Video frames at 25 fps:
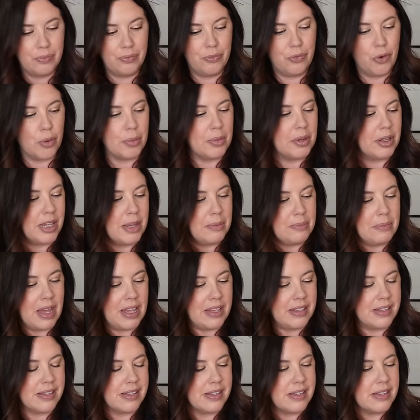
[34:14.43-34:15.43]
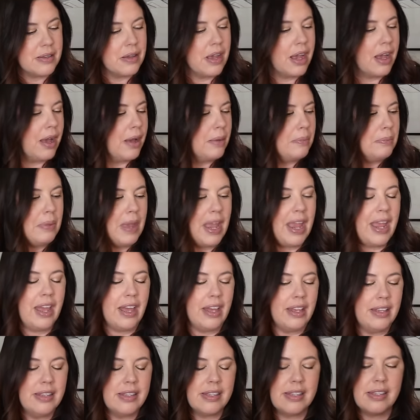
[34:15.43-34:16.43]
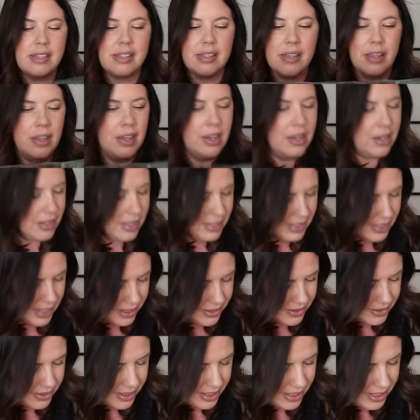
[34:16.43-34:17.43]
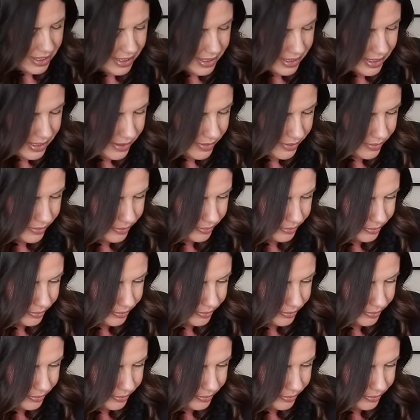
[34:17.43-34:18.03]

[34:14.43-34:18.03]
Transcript: formerly men's uh, pants. What size are these?